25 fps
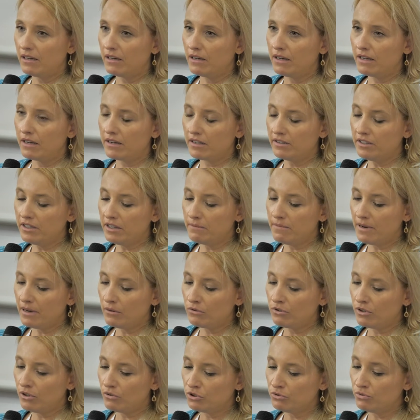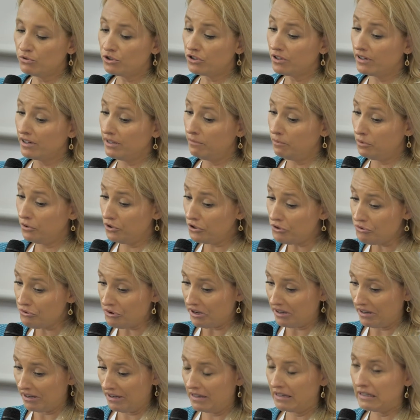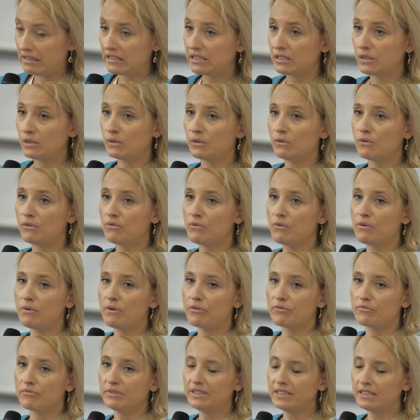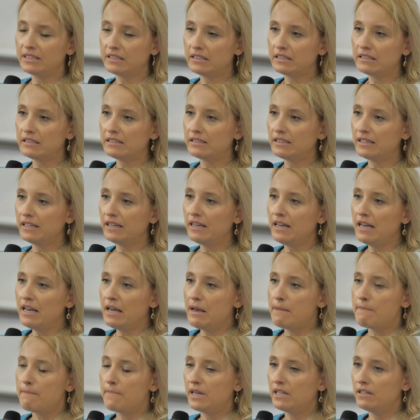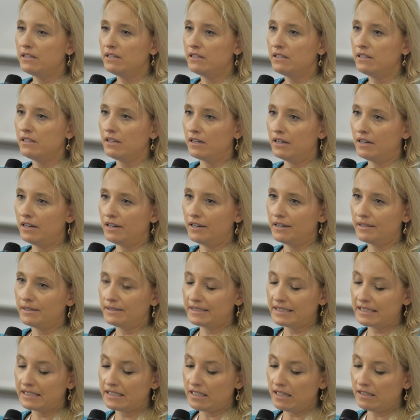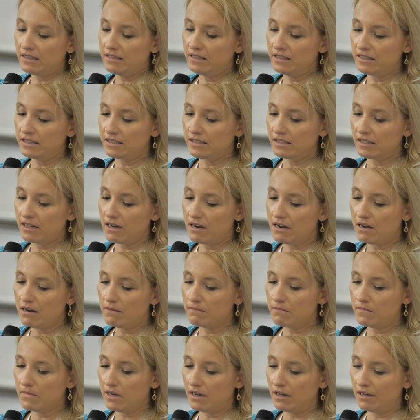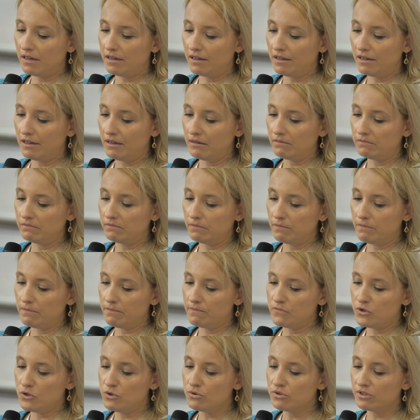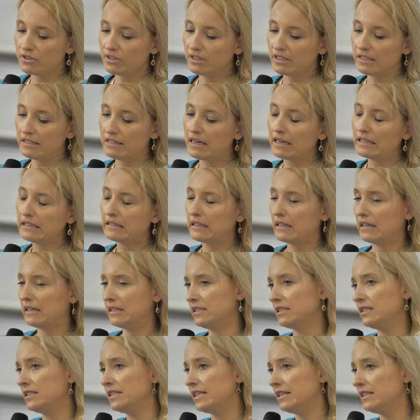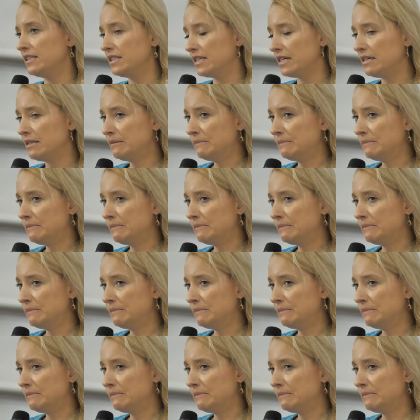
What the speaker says: rather about those which are appearing. Yeah? So recently, many studies come using nightlight data